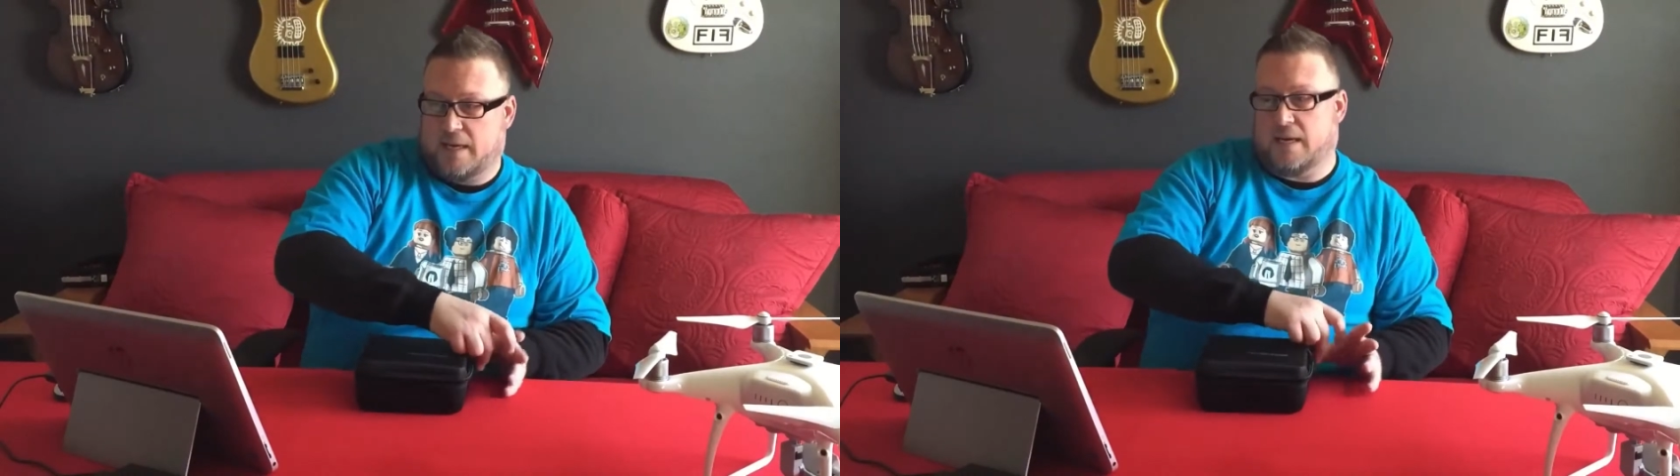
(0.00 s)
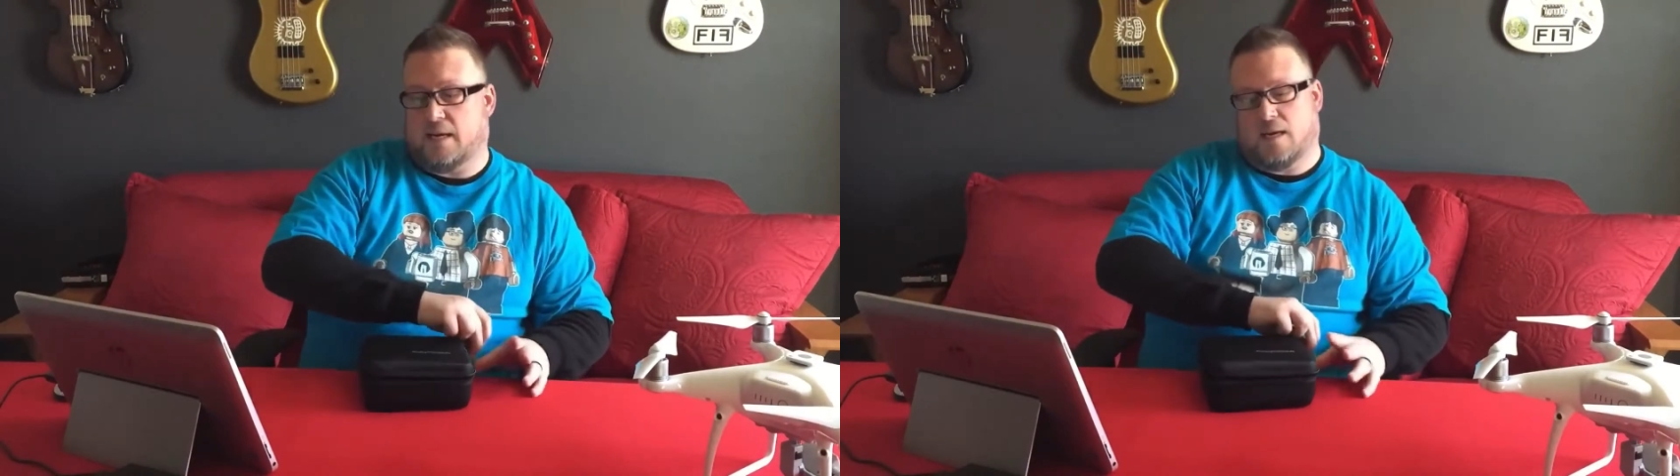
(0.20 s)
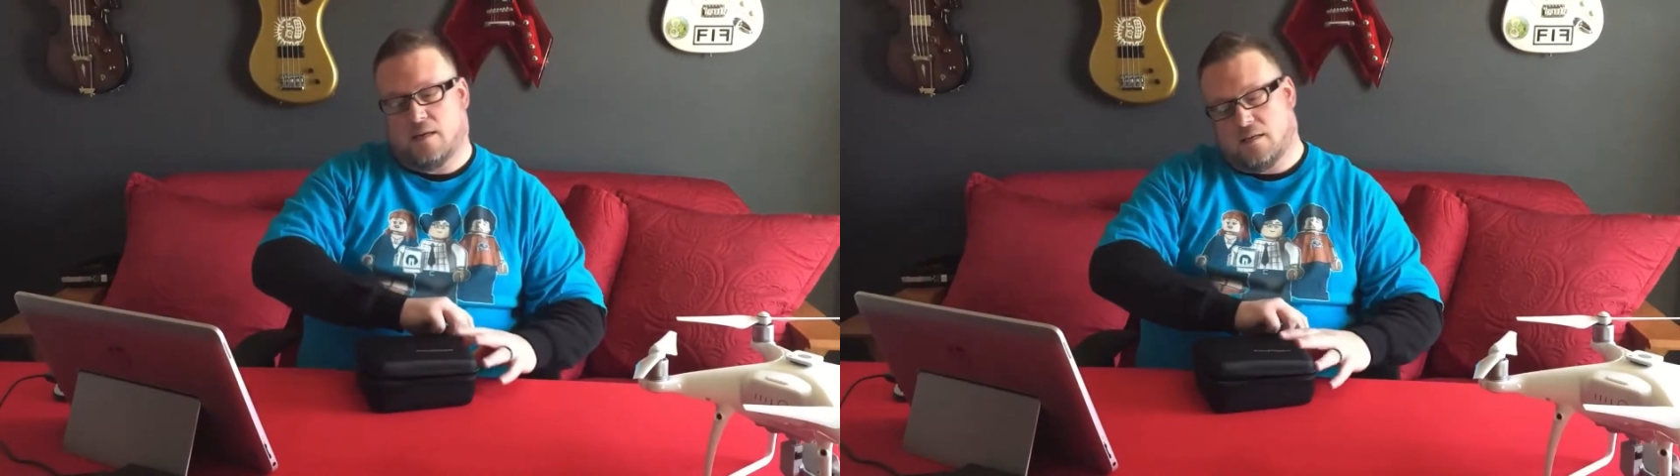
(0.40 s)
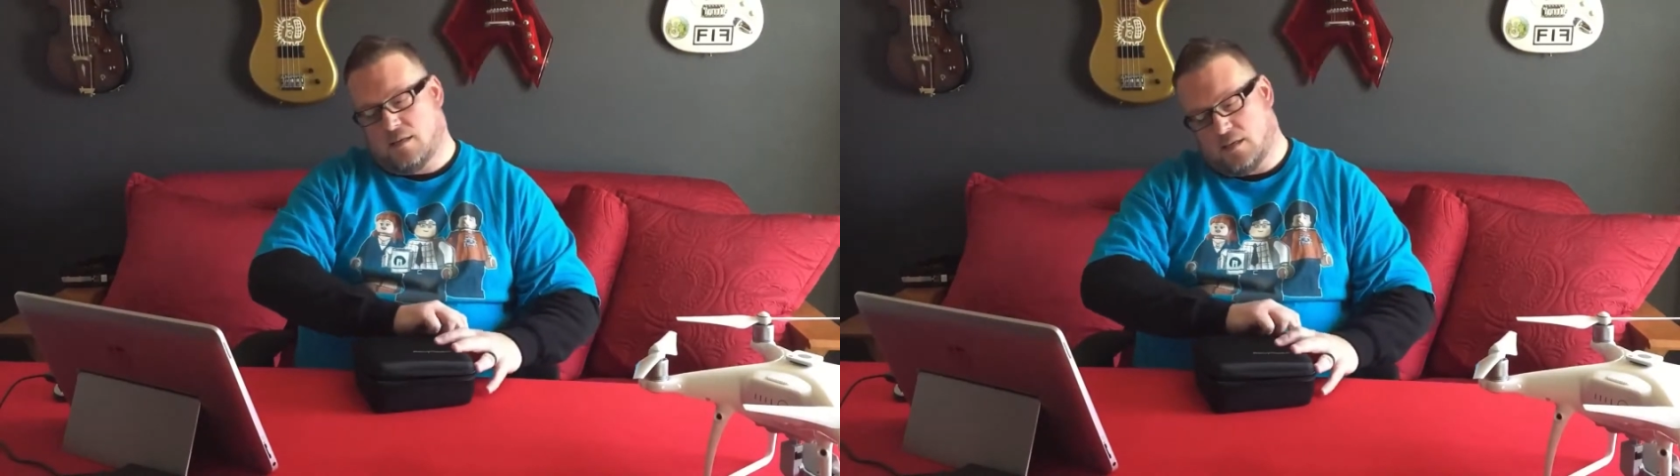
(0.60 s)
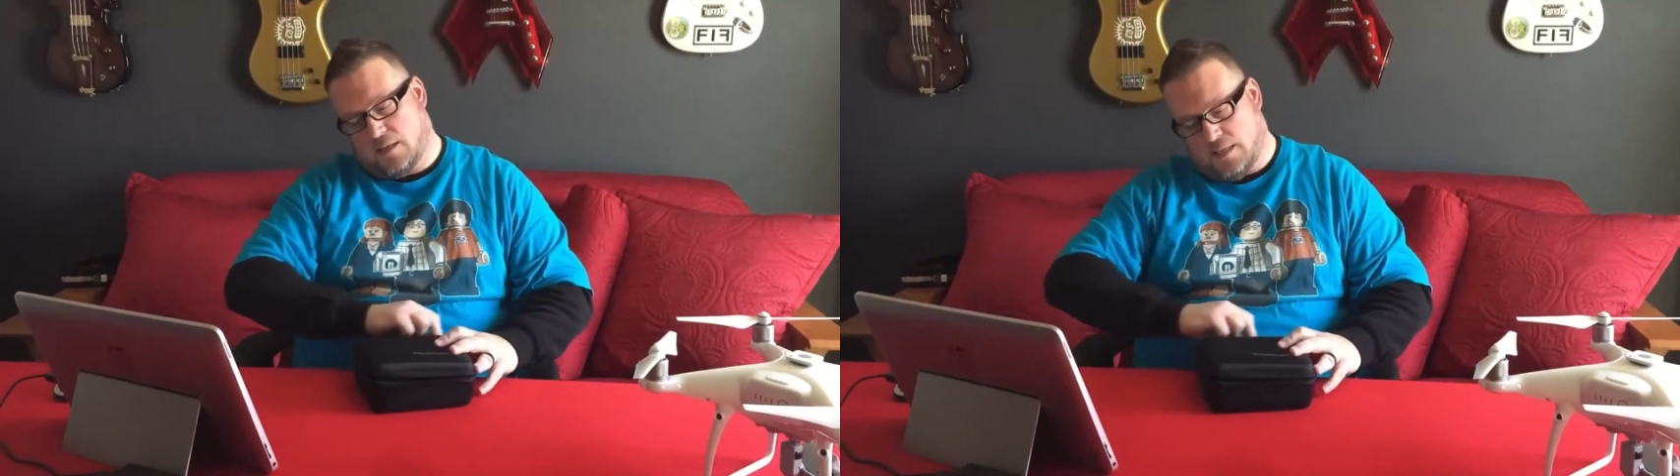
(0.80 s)
and
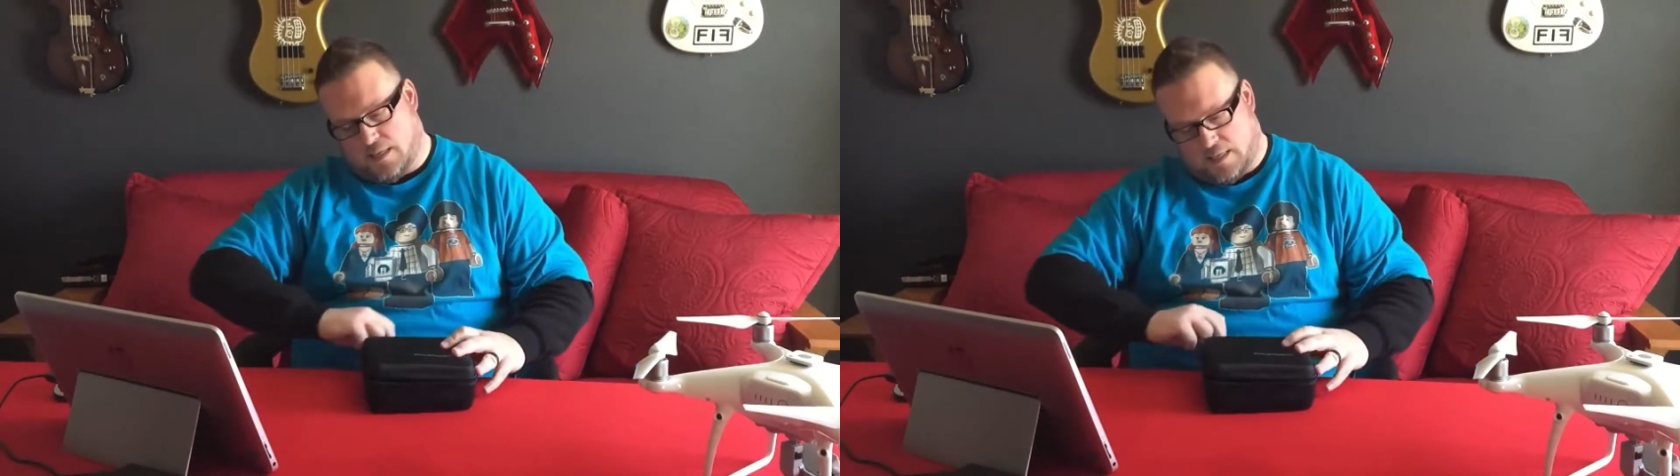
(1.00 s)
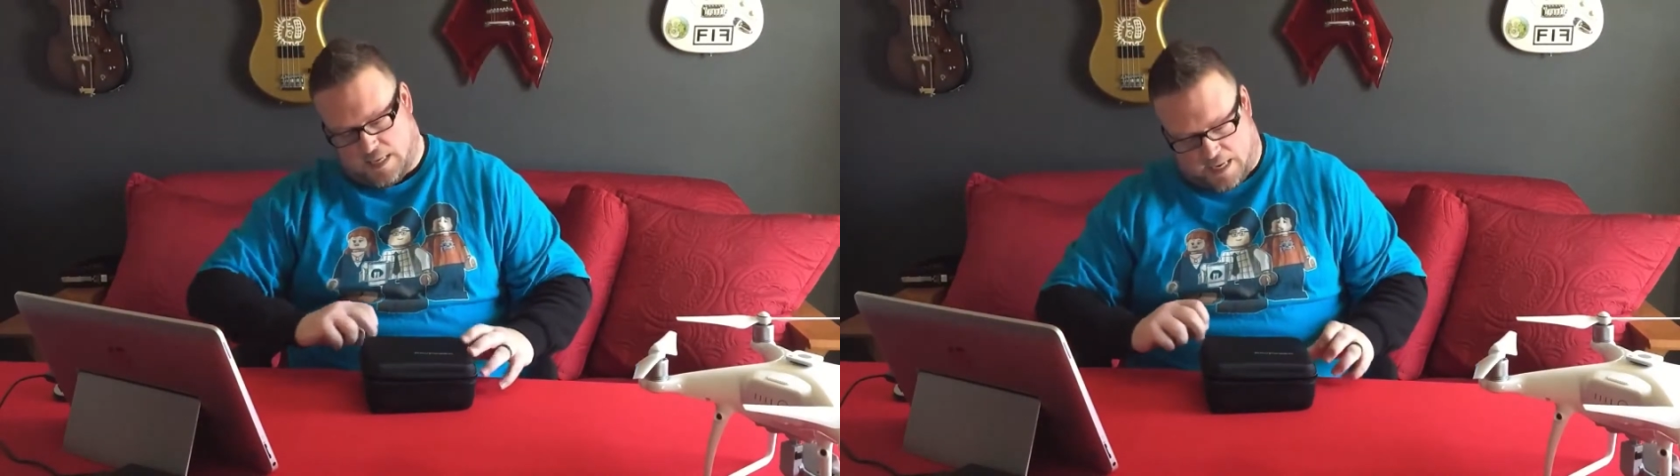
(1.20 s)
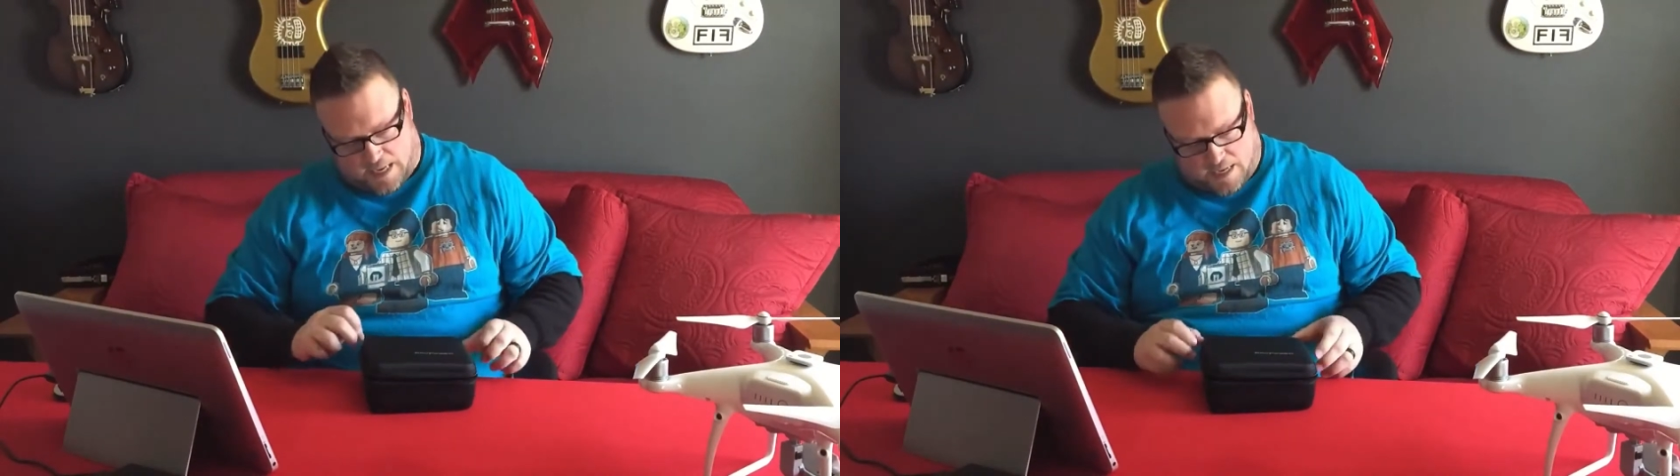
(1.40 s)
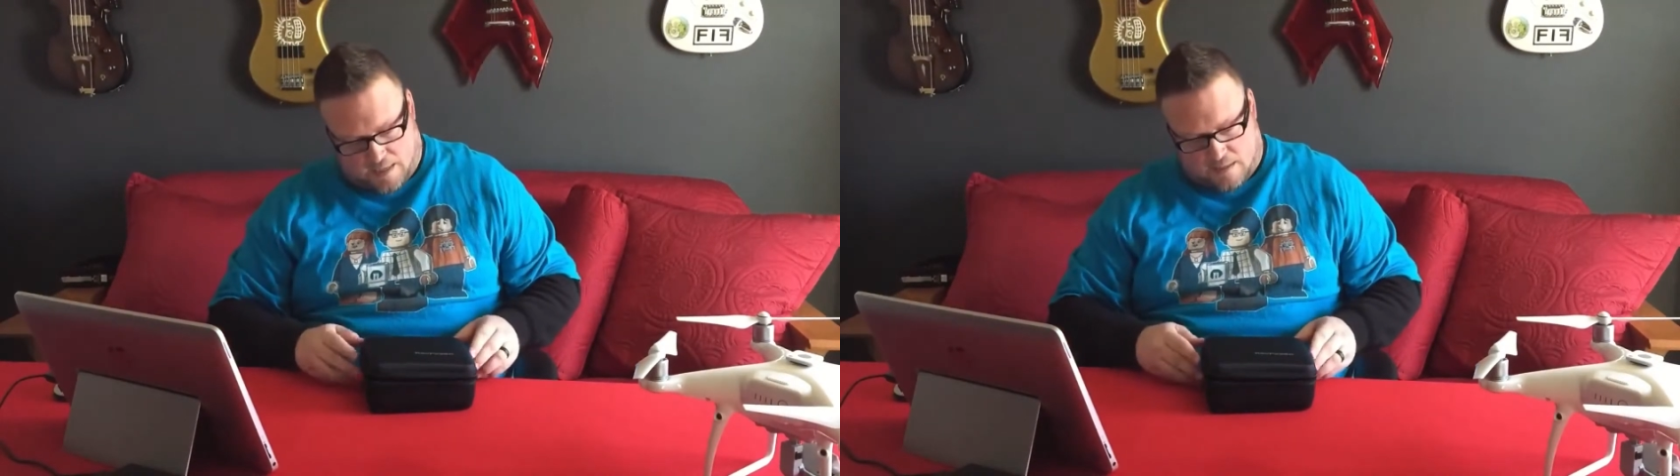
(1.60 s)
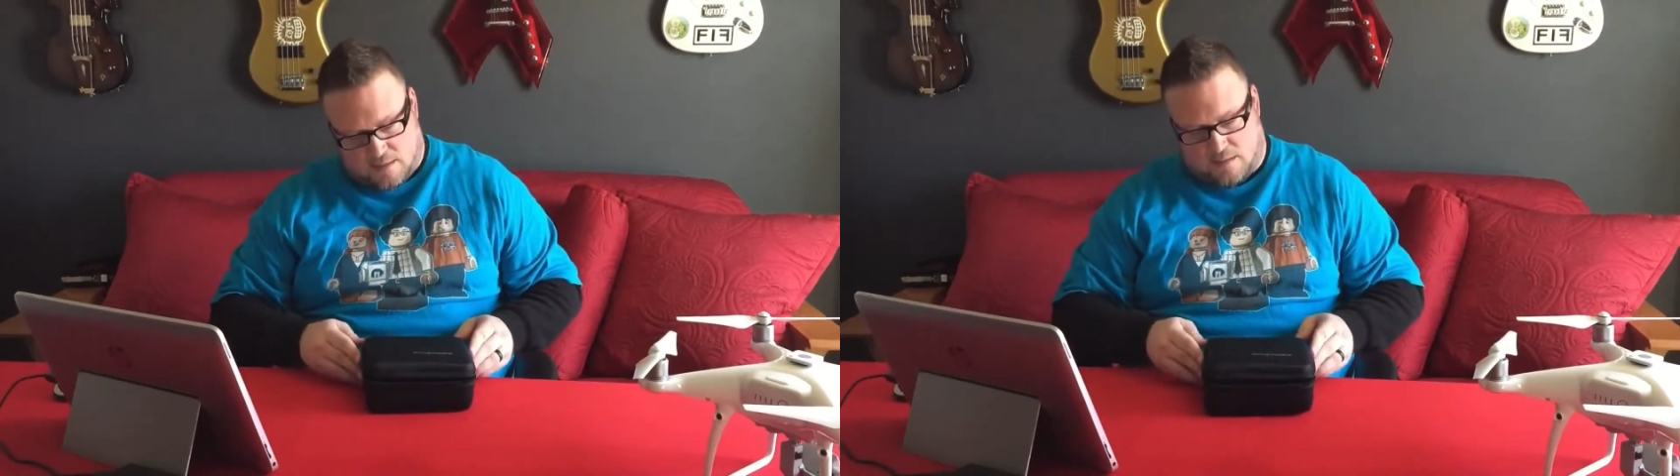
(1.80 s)

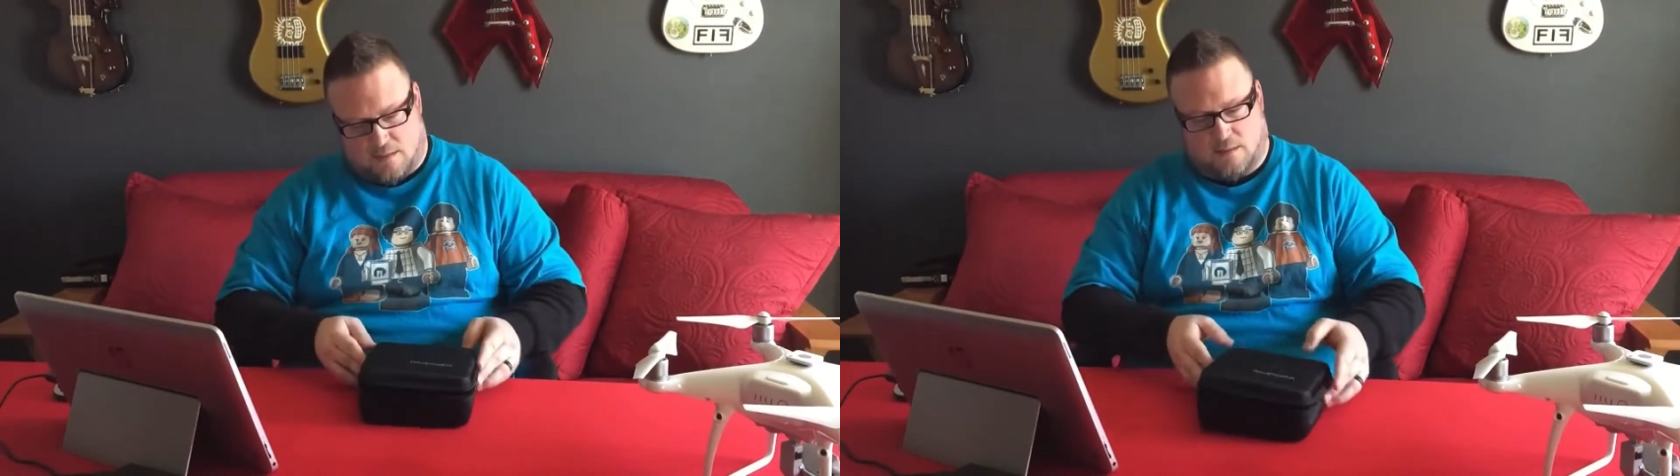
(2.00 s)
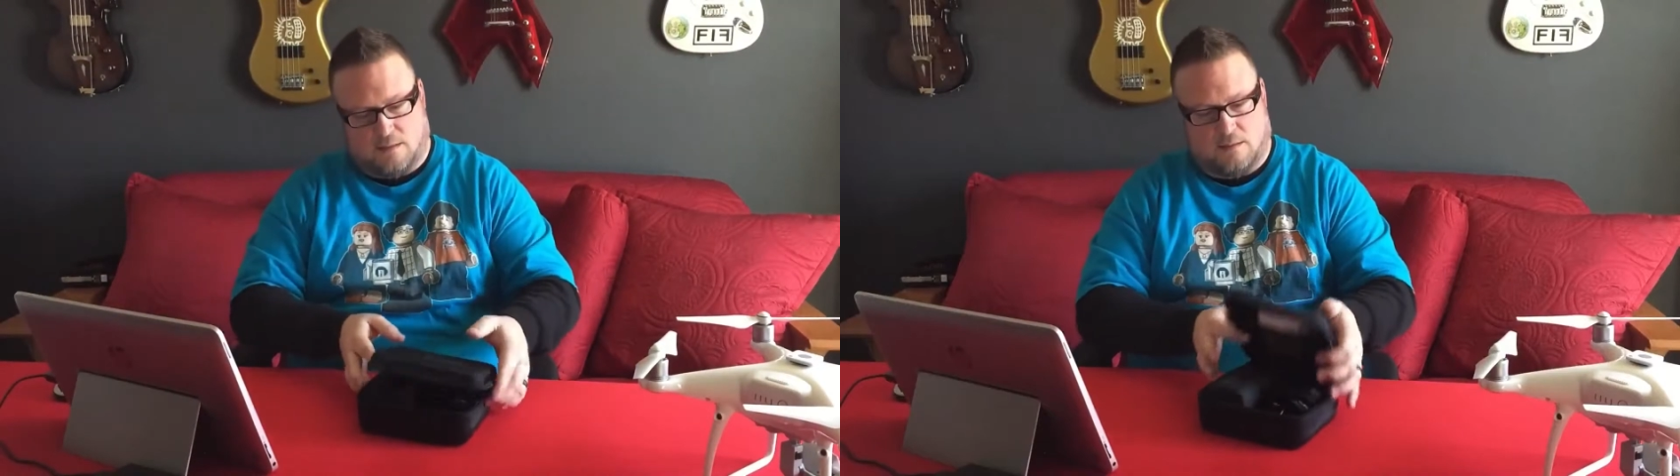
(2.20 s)
has